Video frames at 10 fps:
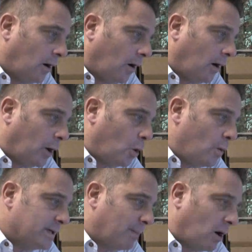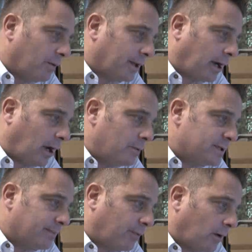I always mark the
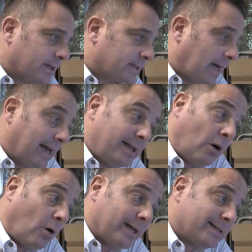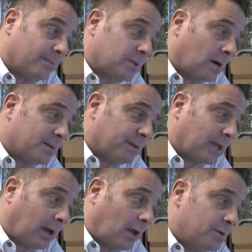closing price and the high sometimes, but the
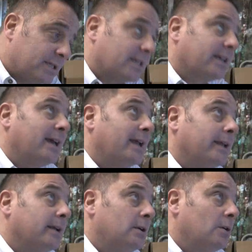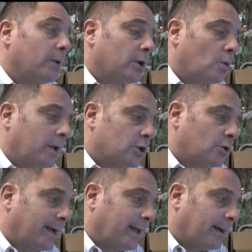close is the key. We call it a
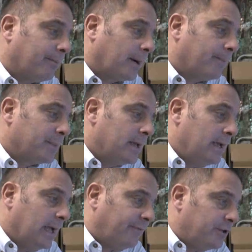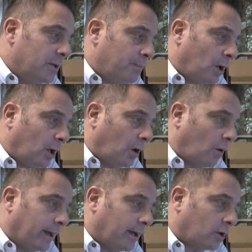trigger number. If you put a
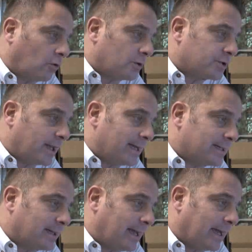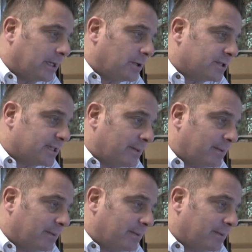line across there to there, you'd see